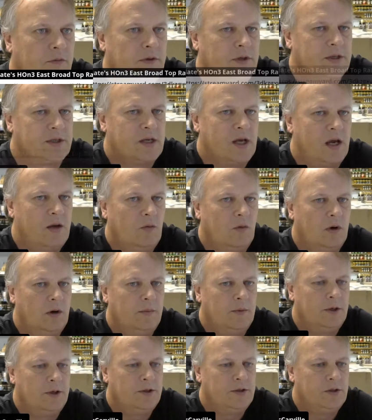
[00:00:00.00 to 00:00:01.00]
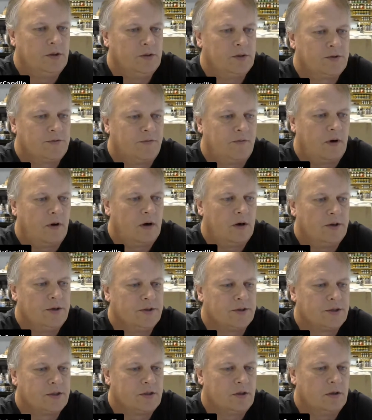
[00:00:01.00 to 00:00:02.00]
decide what I'm going to do as far
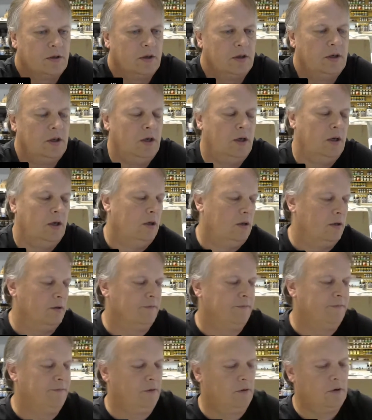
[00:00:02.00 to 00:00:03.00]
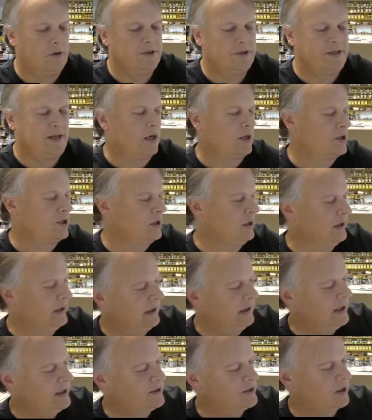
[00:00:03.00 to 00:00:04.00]
as, so the floor is actually
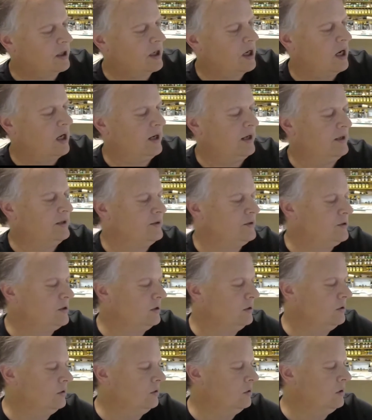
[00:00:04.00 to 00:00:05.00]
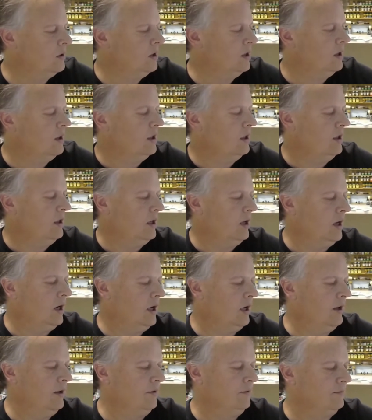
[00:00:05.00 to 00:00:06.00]
laser cut into
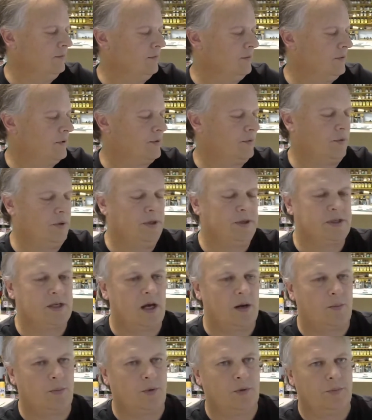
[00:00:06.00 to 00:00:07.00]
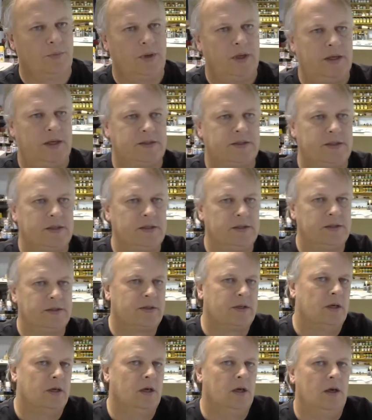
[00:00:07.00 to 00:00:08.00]
3 separate
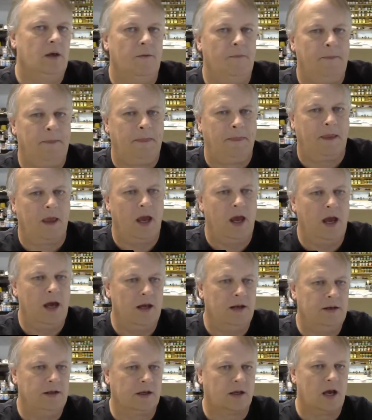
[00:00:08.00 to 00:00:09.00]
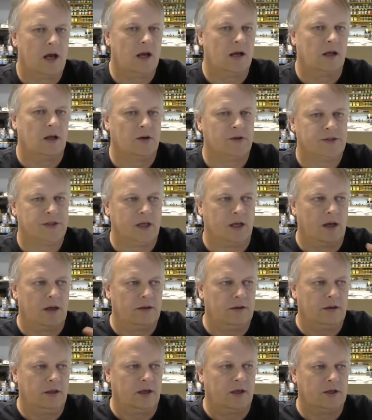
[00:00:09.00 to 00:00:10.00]
pieces, and it kind of goes
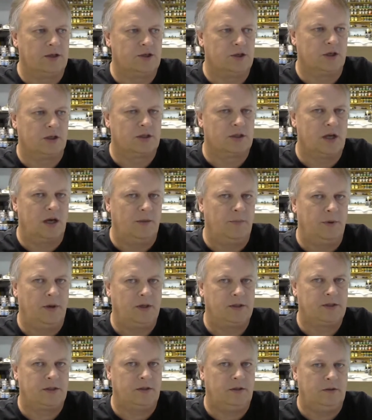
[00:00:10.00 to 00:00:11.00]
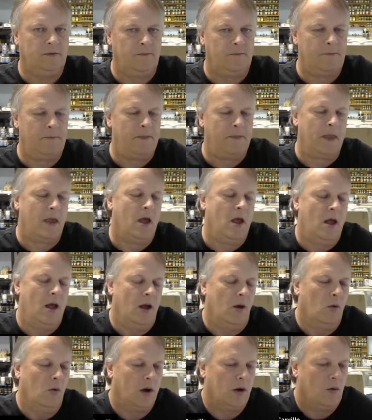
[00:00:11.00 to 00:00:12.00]
together like a jigsaw puzzle.
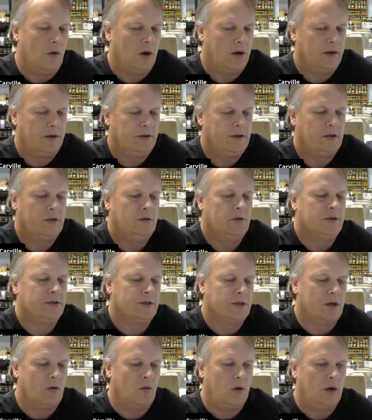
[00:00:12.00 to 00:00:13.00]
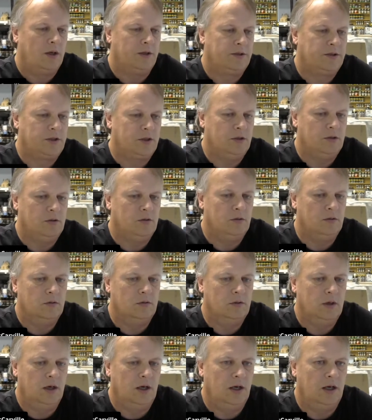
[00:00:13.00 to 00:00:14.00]
And what I want to do is I want
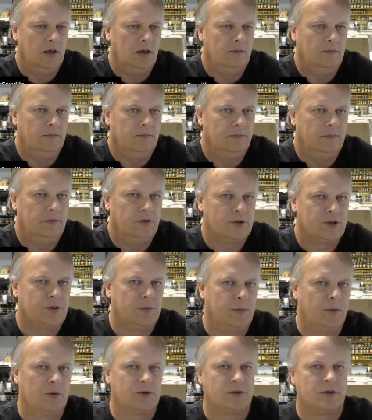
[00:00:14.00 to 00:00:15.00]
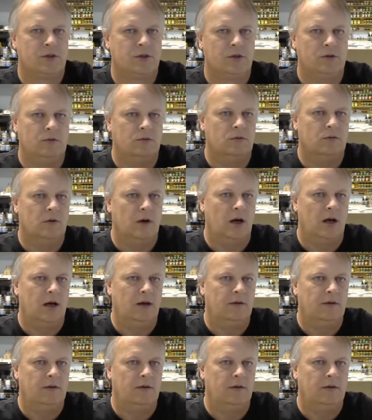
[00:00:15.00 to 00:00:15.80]
to, you're supposed to